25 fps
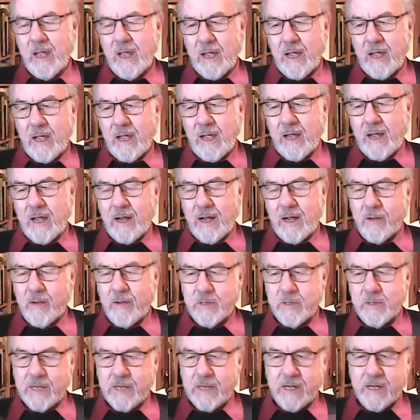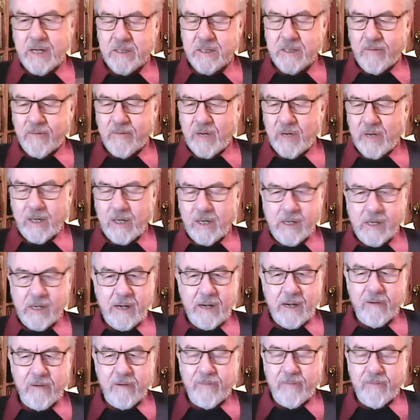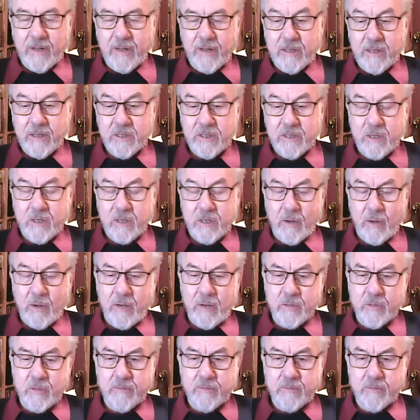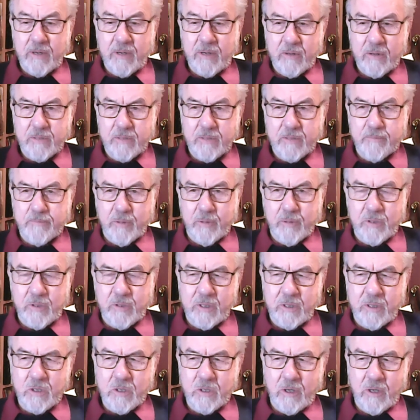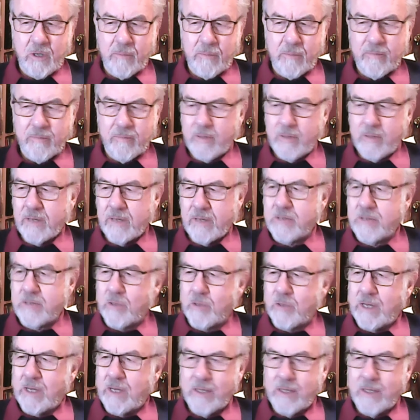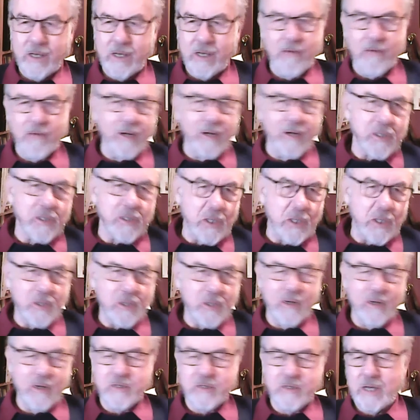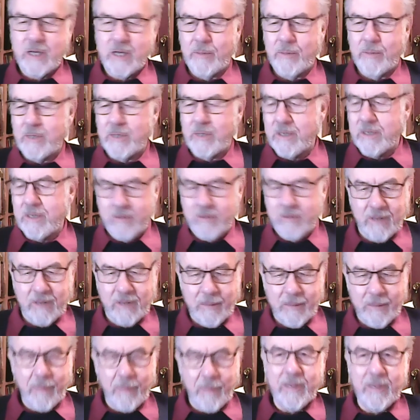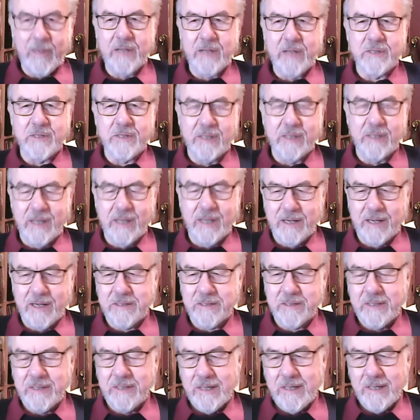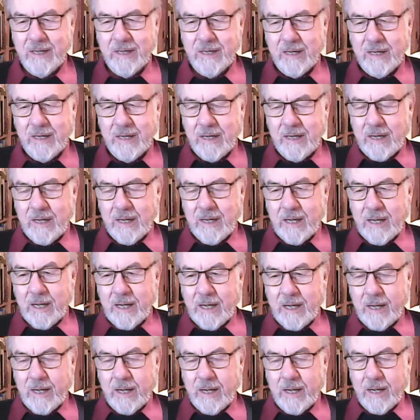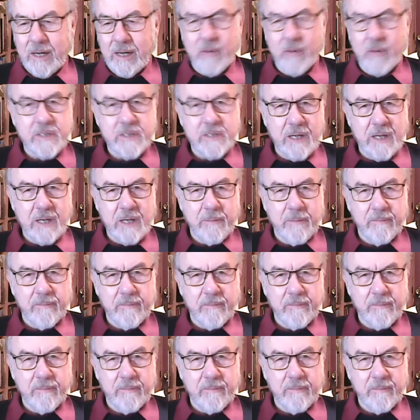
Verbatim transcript: And I was asked if I could clarify this. So I was I was put to the job. They took in the curiosity show segment, they took in my plaster cast, uh, and I was then